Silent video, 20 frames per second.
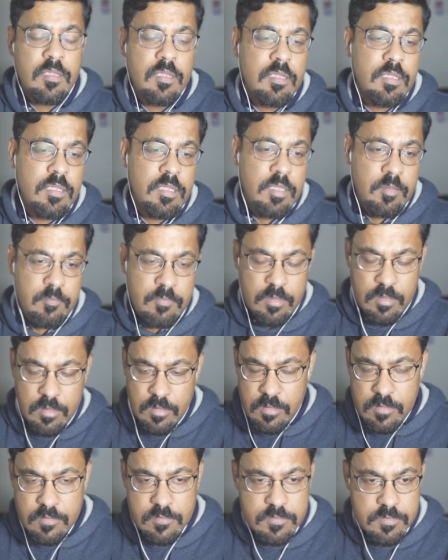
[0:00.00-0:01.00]

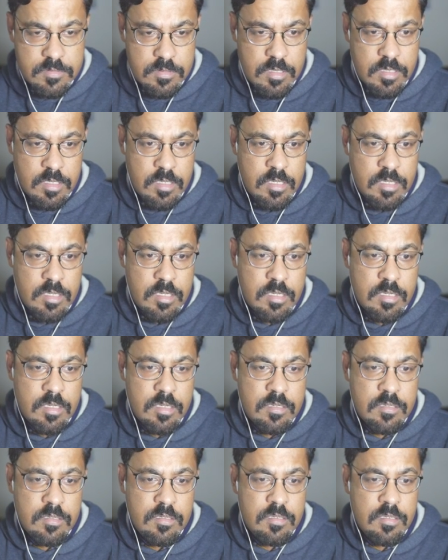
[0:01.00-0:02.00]
emails,
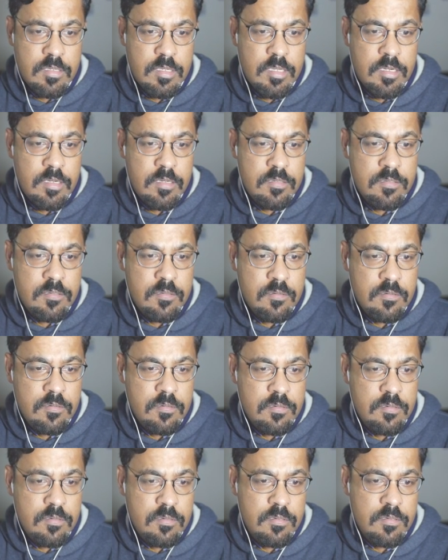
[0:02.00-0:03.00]
and
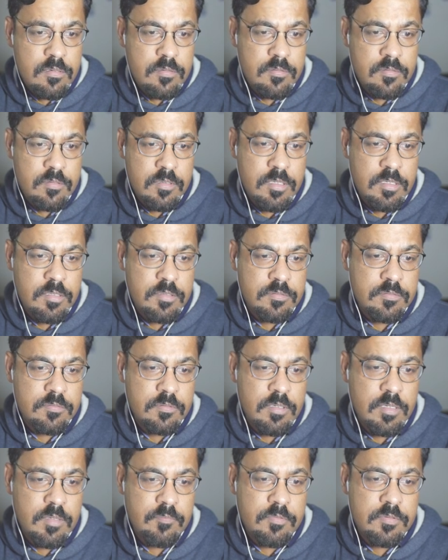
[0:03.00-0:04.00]
another. Okay, so
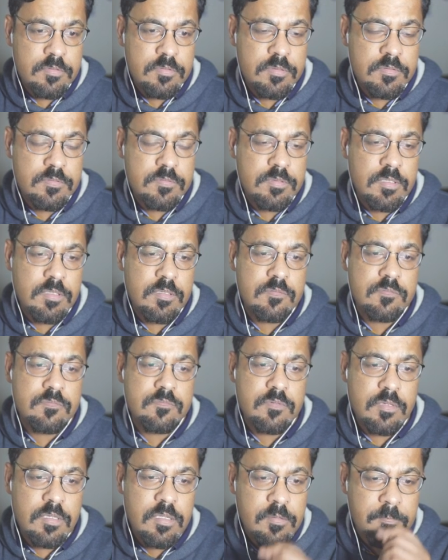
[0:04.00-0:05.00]
I will just say
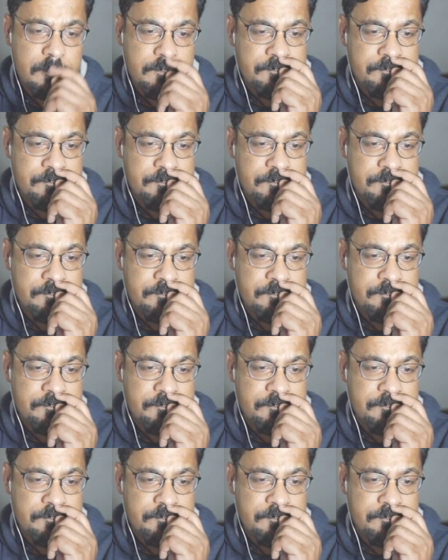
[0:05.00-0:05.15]
string.